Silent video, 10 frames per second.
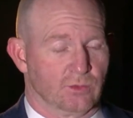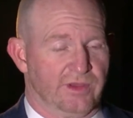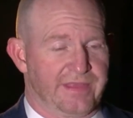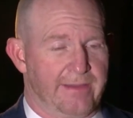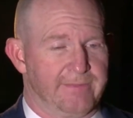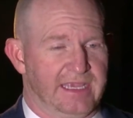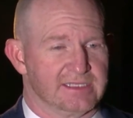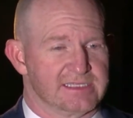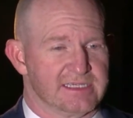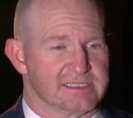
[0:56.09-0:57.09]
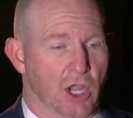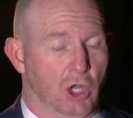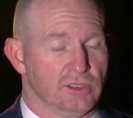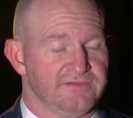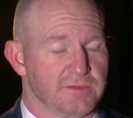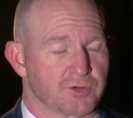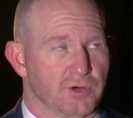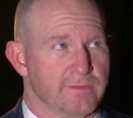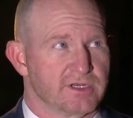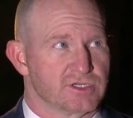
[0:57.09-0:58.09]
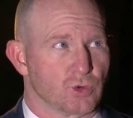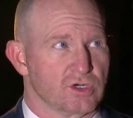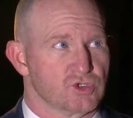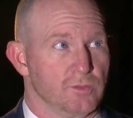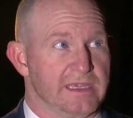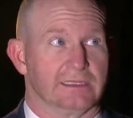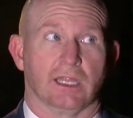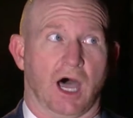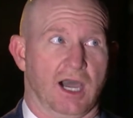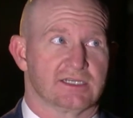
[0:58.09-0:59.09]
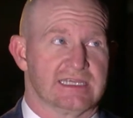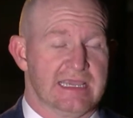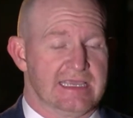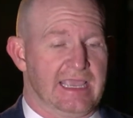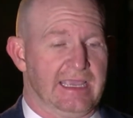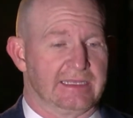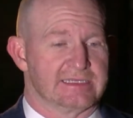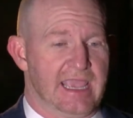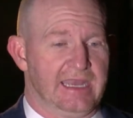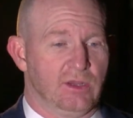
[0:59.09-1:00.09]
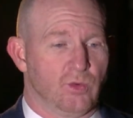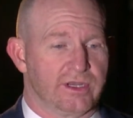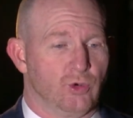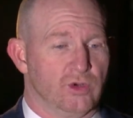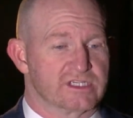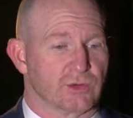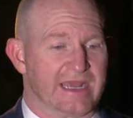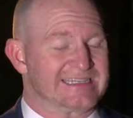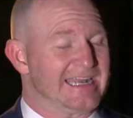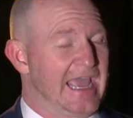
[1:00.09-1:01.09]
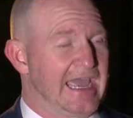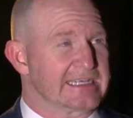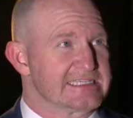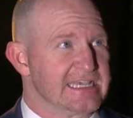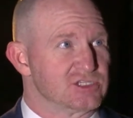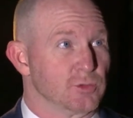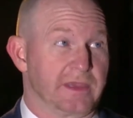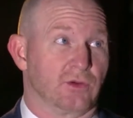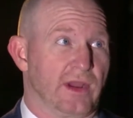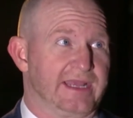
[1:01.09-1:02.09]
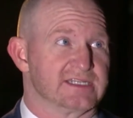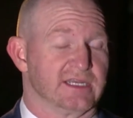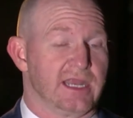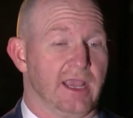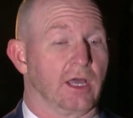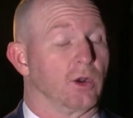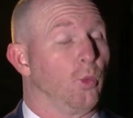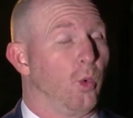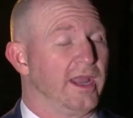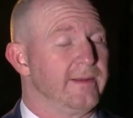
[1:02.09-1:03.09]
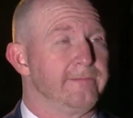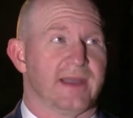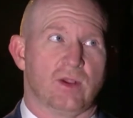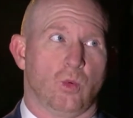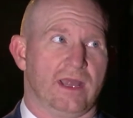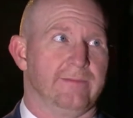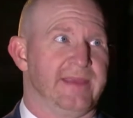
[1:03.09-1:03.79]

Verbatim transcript: And what that means is all of the perimeter doors will be locked, and anyone who is granted access access will be granted on a one by one